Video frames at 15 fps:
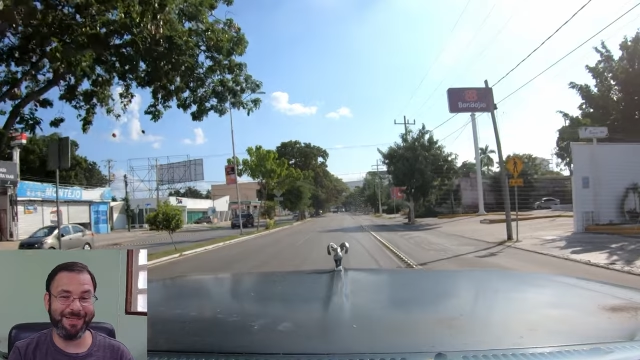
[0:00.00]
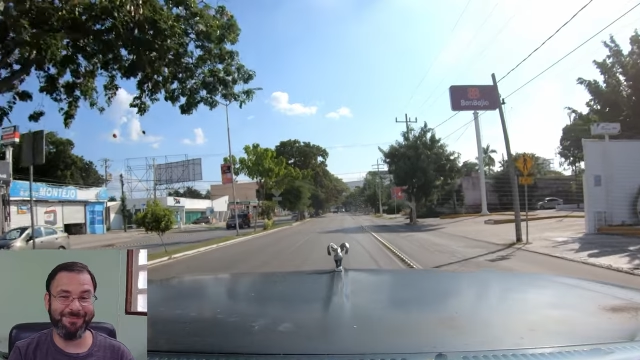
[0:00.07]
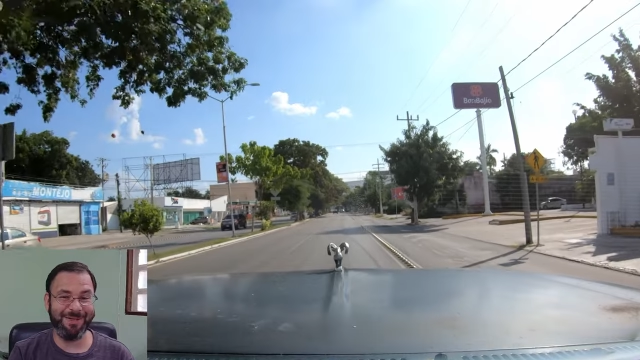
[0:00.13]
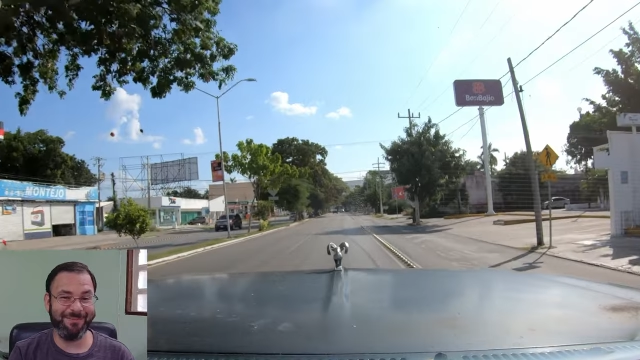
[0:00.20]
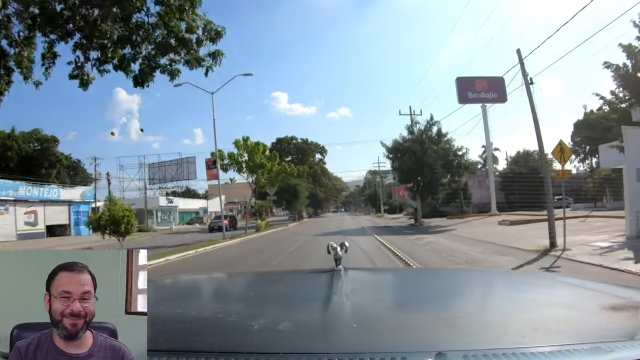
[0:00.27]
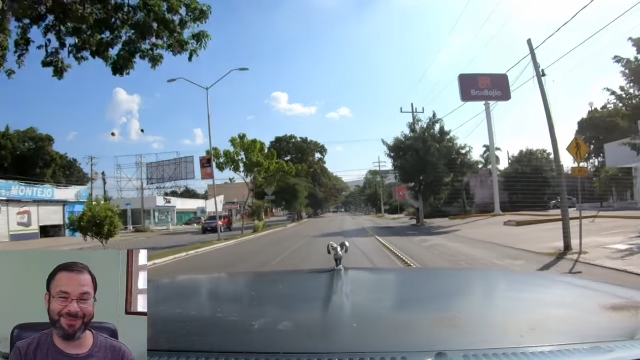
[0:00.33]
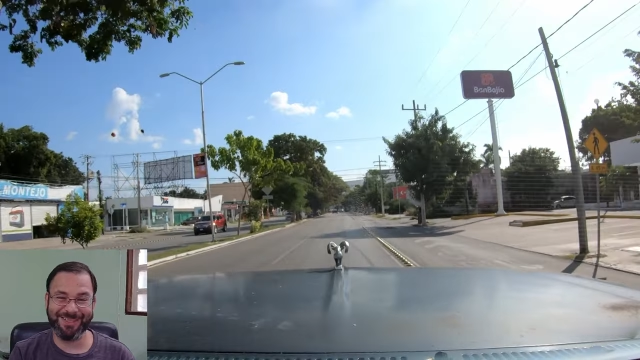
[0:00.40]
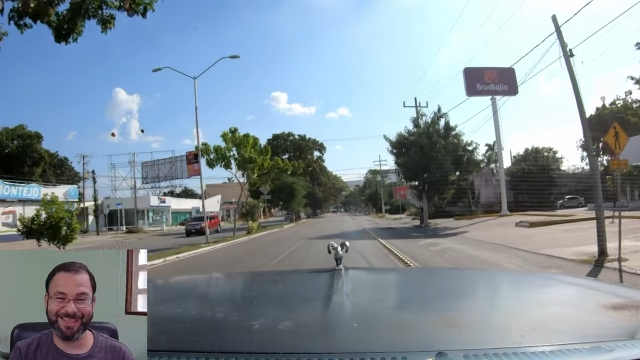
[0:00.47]

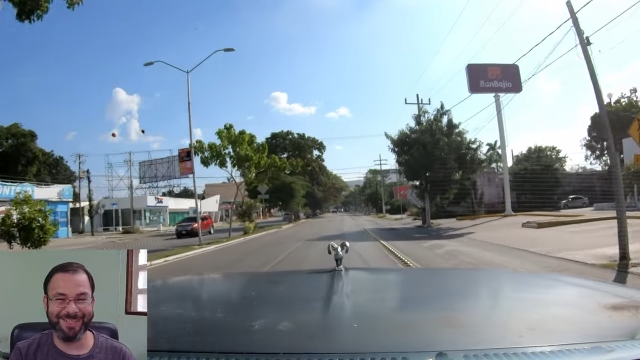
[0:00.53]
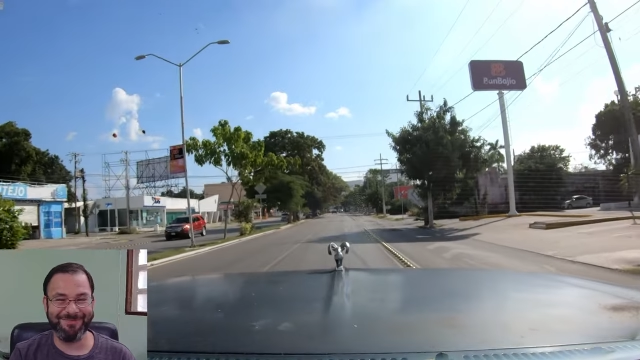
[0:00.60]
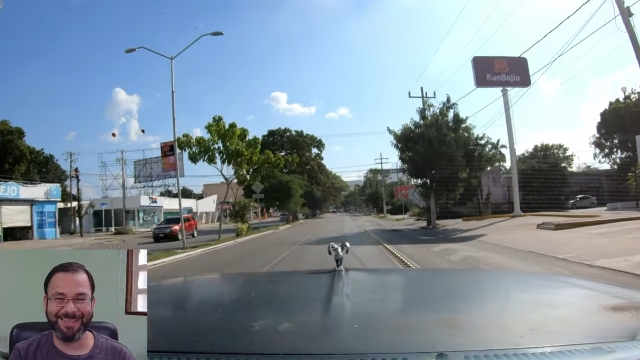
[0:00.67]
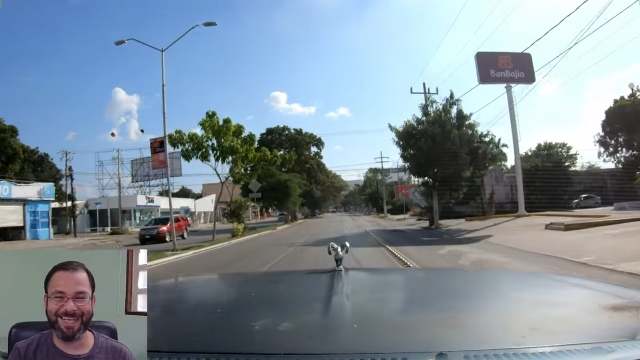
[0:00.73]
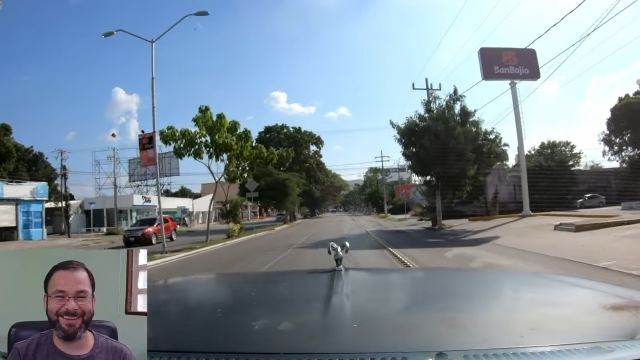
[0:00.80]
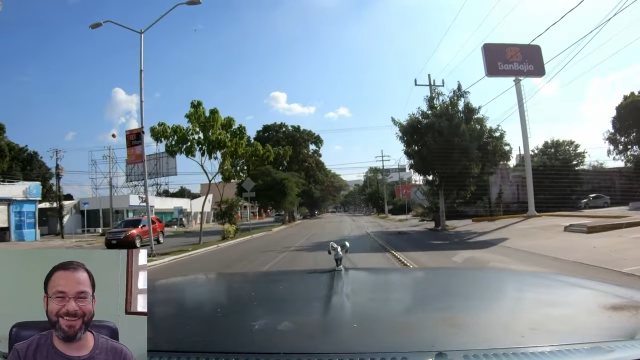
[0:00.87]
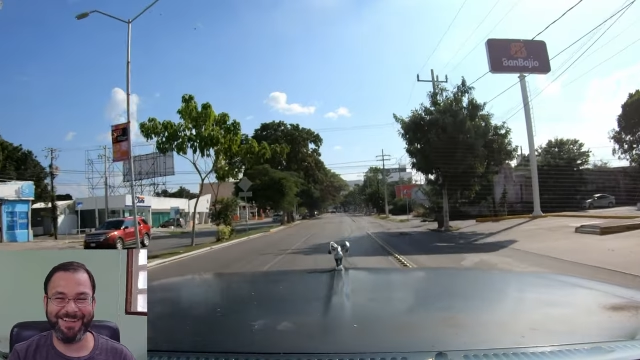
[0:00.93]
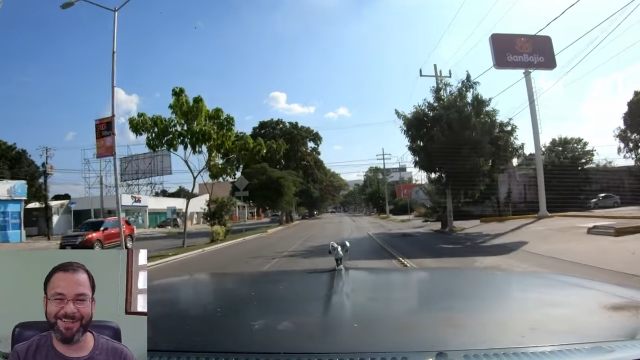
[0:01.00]
people coming
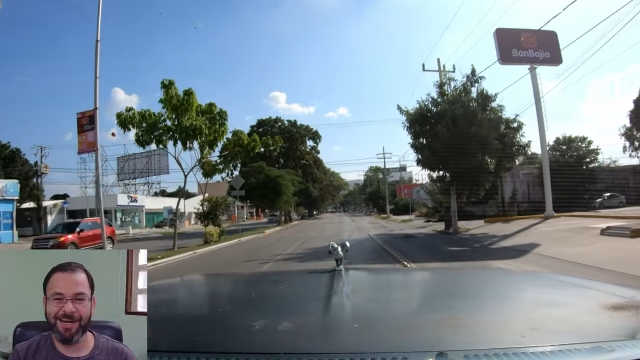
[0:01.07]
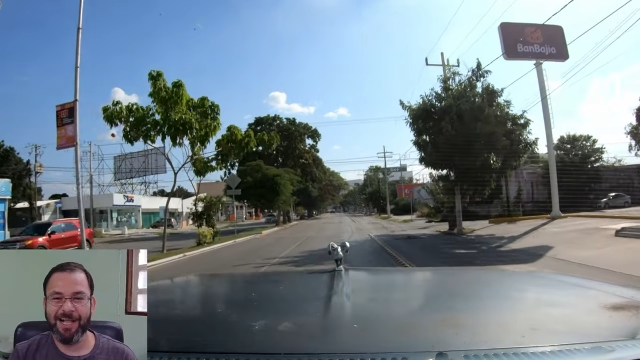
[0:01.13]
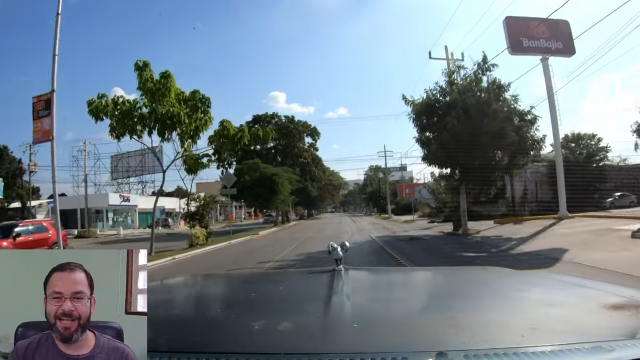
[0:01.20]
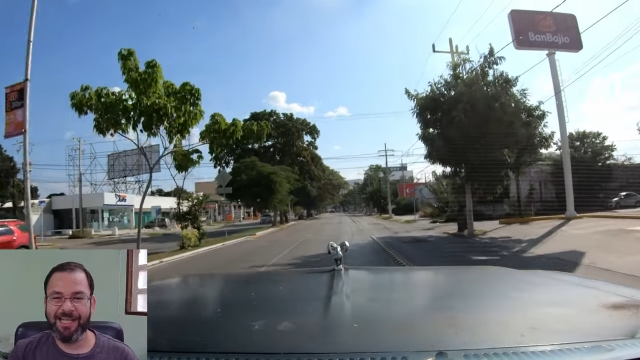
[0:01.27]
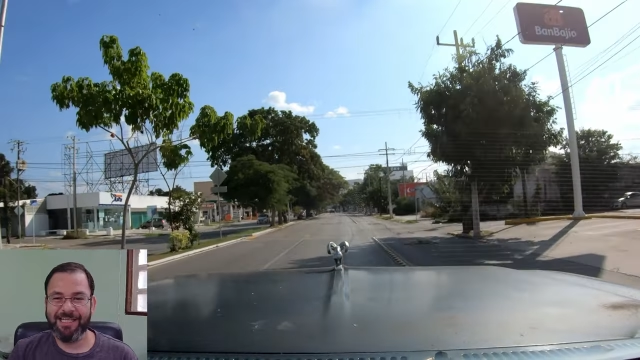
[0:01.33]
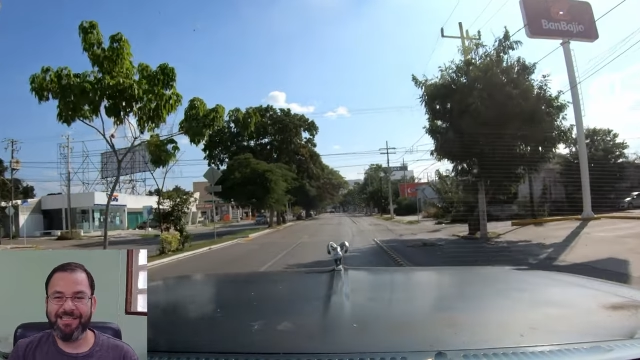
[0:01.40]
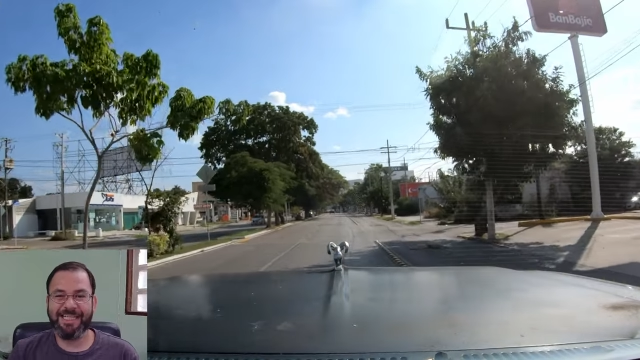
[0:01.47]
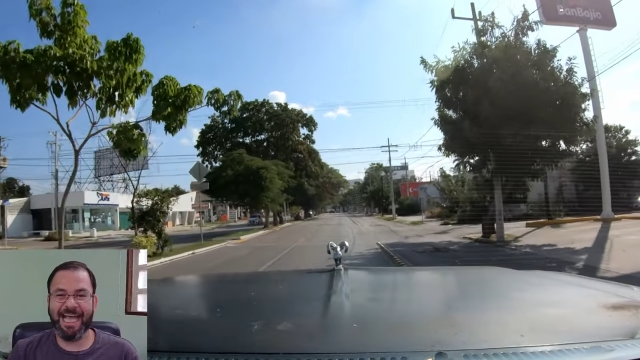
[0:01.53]
out here
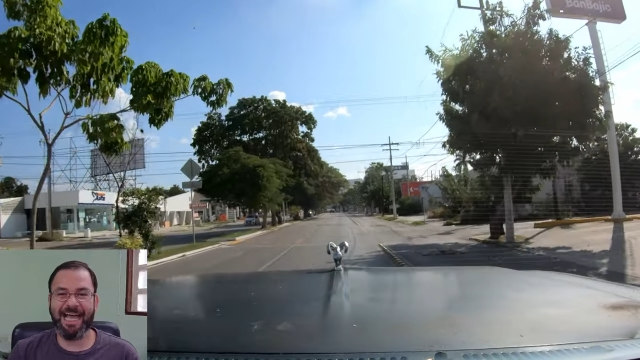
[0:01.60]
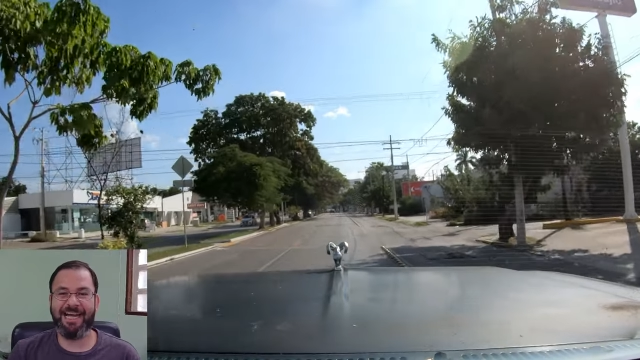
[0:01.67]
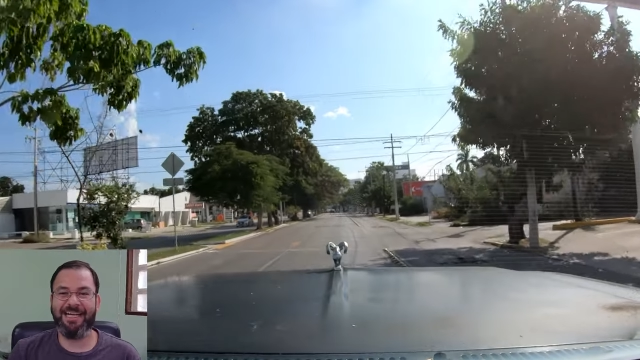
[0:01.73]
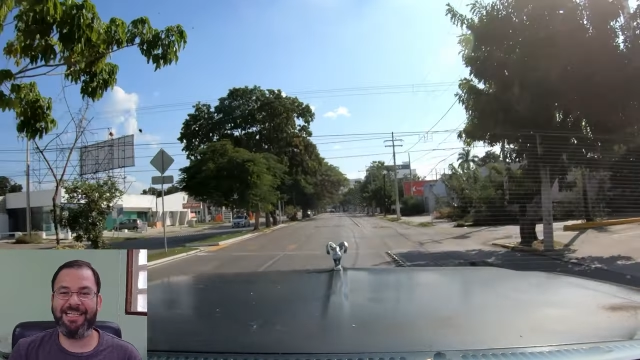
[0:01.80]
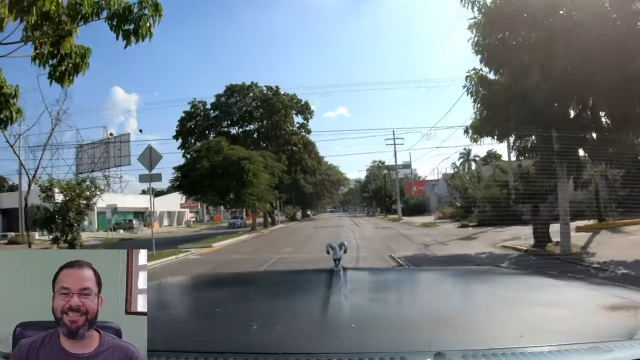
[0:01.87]
is that,